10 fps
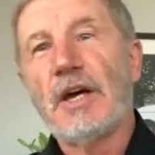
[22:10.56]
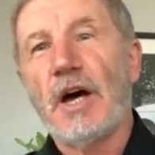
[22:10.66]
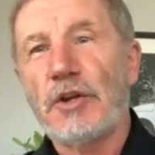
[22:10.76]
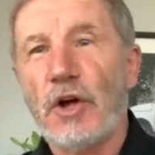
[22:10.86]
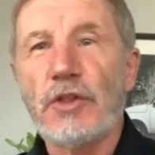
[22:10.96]

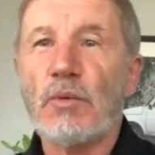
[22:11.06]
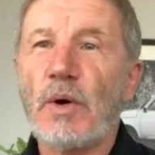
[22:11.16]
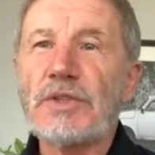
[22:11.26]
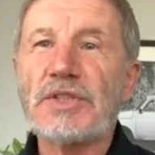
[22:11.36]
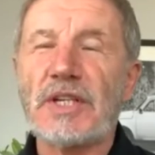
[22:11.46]
are not the
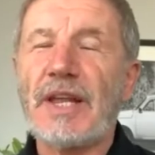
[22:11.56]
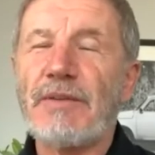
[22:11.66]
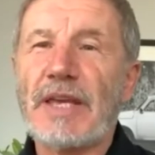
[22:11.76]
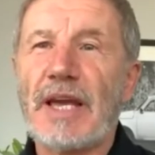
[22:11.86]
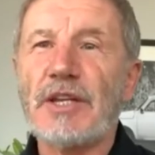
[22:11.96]
ones that never
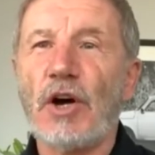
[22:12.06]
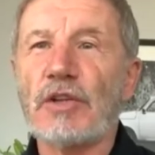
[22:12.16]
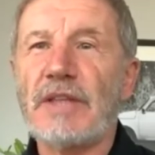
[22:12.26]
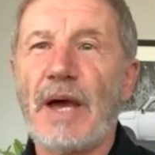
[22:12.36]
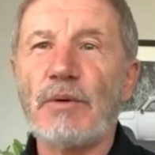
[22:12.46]
get
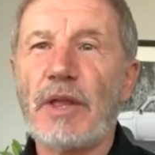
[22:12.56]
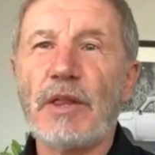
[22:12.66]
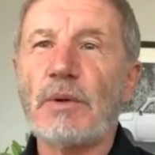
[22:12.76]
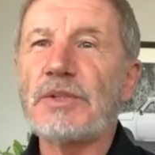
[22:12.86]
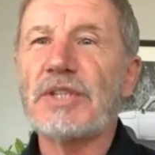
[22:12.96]
knocked down. They're
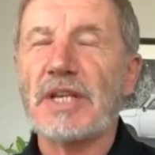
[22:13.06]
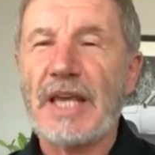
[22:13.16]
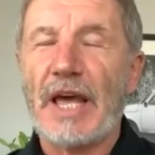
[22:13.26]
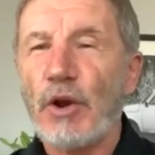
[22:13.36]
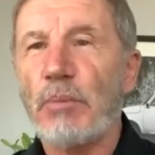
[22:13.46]
the ones that
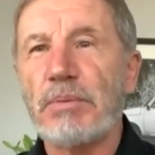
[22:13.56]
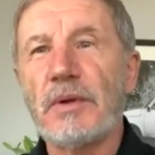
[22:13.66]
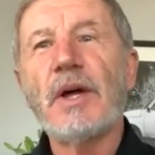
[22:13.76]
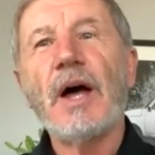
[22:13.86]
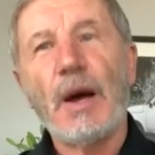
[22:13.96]
get up
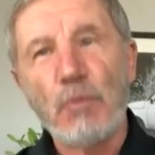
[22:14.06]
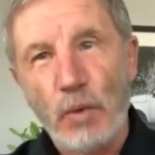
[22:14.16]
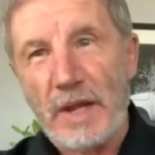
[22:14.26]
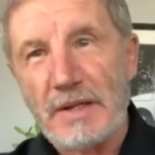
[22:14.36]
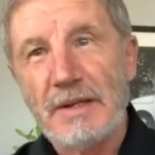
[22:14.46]
and
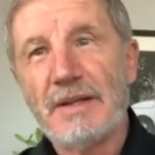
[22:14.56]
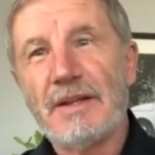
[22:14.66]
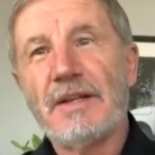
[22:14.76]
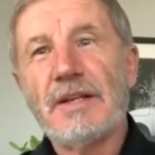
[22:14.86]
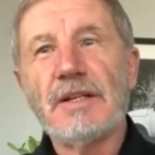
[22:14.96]
win.
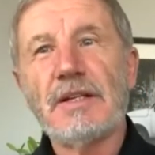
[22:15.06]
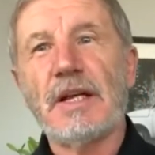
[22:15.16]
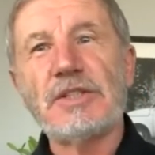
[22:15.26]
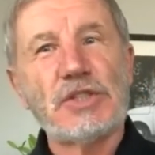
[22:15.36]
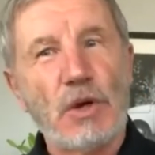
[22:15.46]

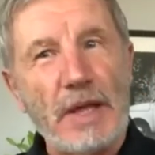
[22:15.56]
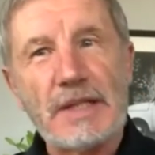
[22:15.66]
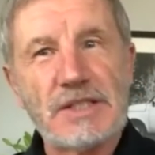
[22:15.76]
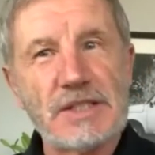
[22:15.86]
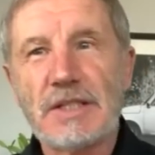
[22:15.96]
And so
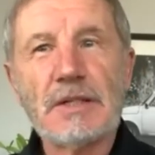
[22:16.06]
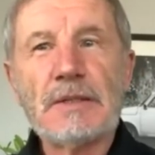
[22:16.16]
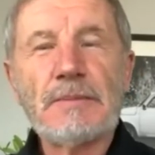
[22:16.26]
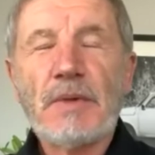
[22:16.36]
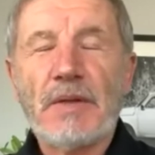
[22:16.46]

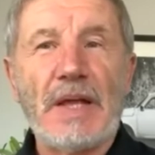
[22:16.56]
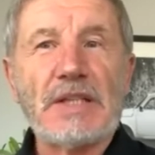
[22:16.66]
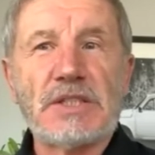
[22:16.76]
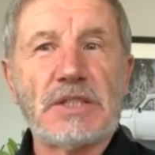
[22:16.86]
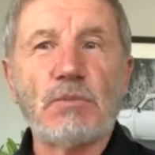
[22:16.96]

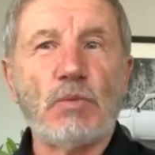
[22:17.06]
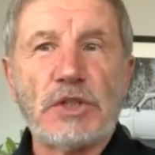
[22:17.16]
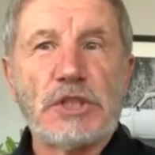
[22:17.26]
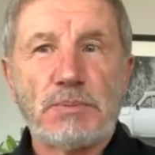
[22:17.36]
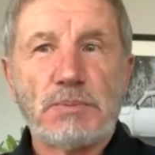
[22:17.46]
that's what
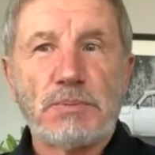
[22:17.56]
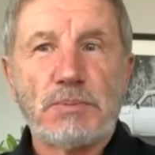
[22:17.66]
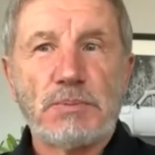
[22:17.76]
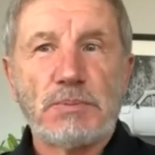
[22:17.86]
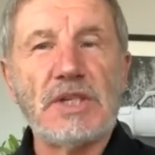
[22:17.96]
sport
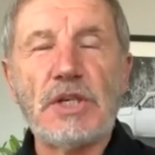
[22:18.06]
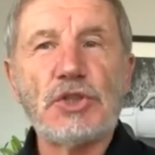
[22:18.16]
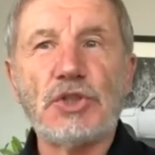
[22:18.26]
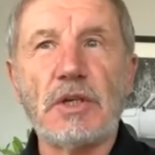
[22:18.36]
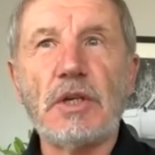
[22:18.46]
can
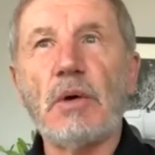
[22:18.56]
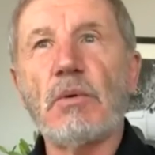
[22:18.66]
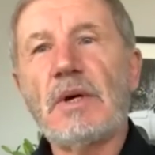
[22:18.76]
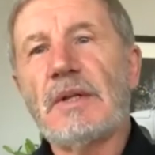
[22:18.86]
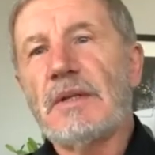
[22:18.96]
teach you. You
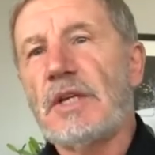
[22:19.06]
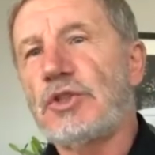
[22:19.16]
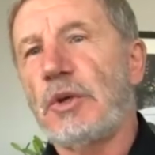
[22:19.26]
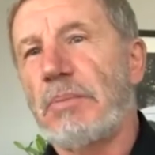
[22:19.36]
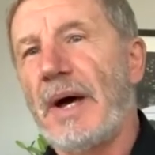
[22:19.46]
know, in
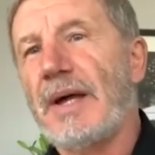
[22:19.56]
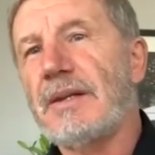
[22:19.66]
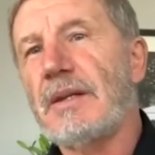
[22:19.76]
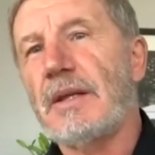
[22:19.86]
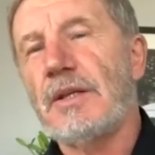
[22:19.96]

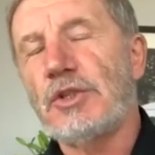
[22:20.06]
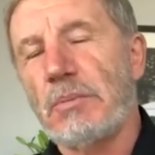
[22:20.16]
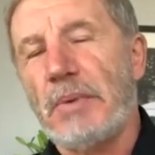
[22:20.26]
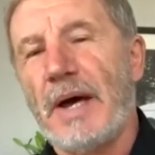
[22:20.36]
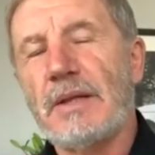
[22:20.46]
Japan,
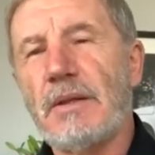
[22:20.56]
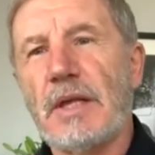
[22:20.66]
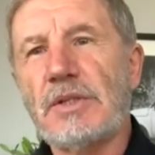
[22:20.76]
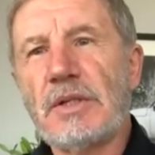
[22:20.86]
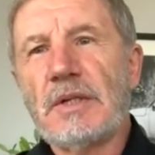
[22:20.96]

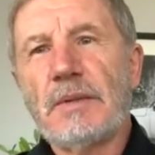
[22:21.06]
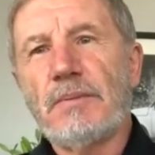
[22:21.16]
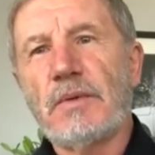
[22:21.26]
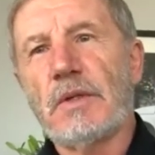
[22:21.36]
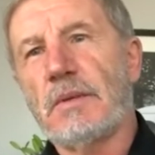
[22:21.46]
they,
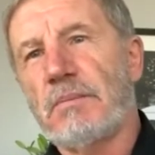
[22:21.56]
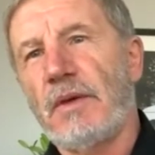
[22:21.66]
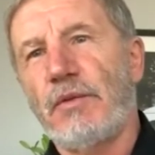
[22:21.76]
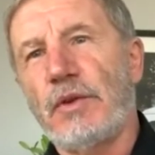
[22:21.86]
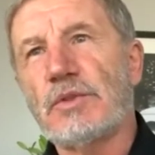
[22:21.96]

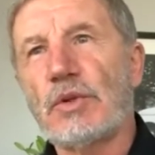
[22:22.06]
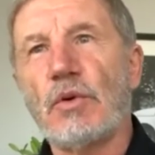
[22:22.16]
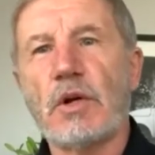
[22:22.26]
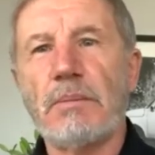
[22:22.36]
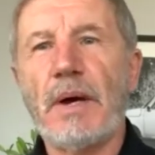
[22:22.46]
if you
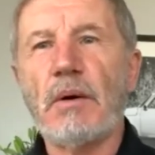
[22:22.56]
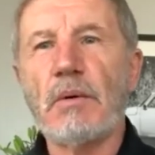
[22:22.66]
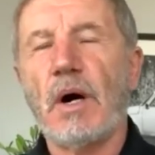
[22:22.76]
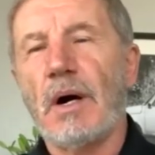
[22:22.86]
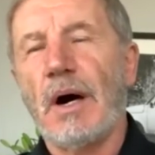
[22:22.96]
talk
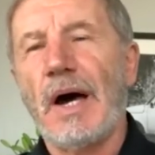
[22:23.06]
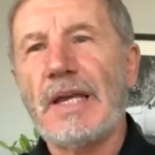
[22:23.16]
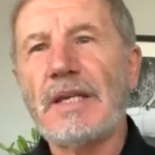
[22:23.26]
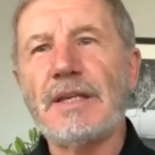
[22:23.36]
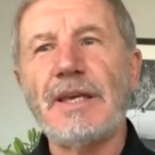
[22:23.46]
about
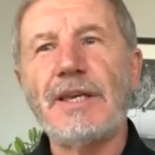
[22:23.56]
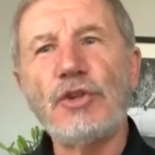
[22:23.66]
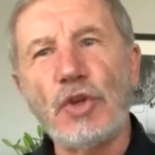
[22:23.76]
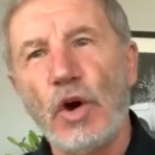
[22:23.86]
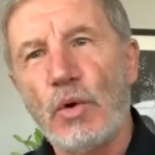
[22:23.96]

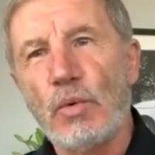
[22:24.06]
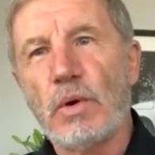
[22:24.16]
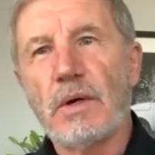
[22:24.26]
Aikido,